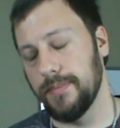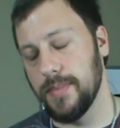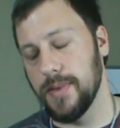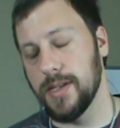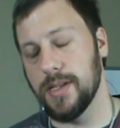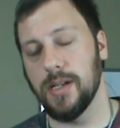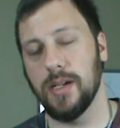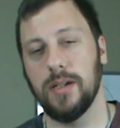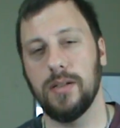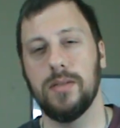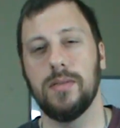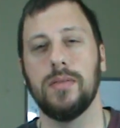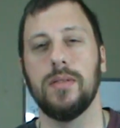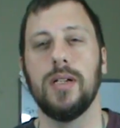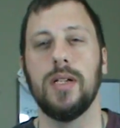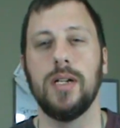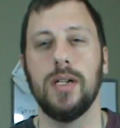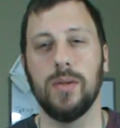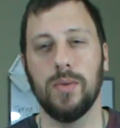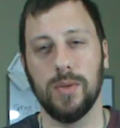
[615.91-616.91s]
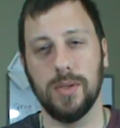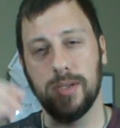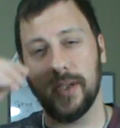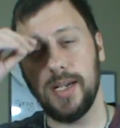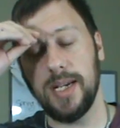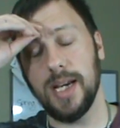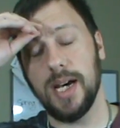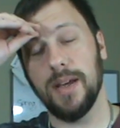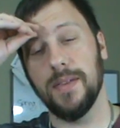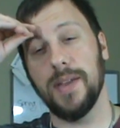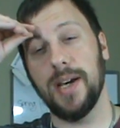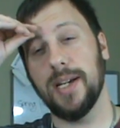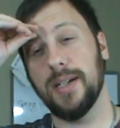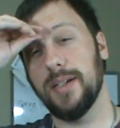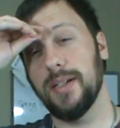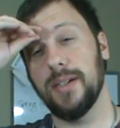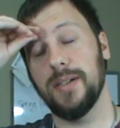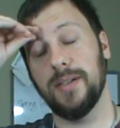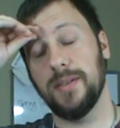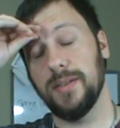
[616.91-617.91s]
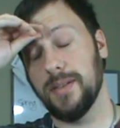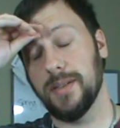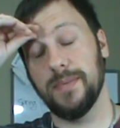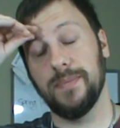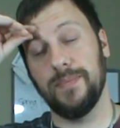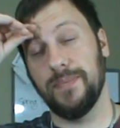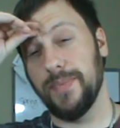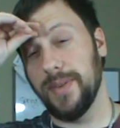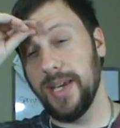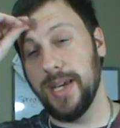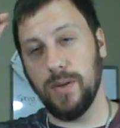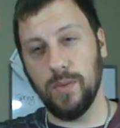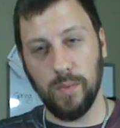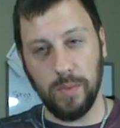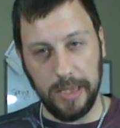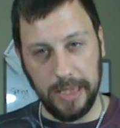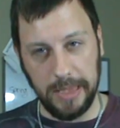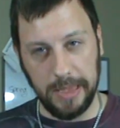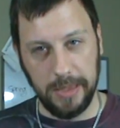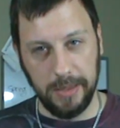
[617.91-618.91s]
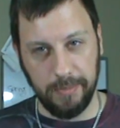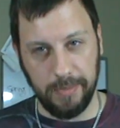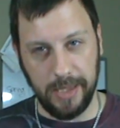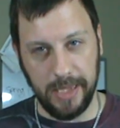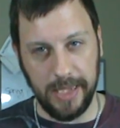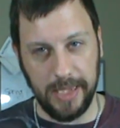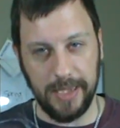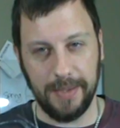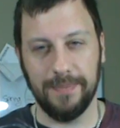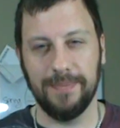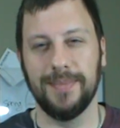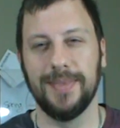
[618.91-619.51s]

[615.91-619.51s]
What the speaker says: So we'll see how that goes. It will be.